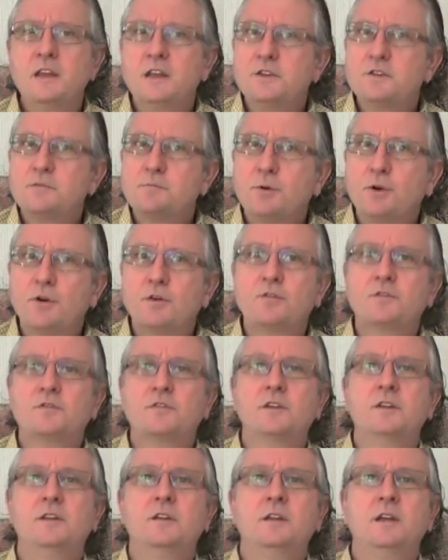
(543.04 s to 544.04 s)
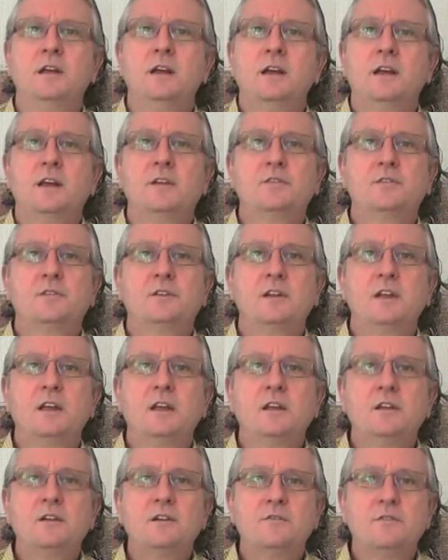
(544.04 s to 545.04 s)
each person is an
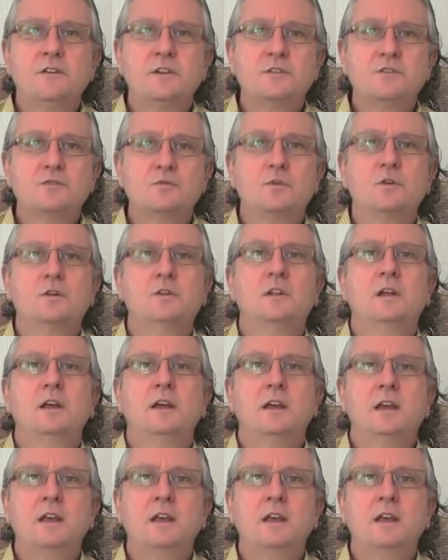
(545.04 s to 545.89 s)
individual,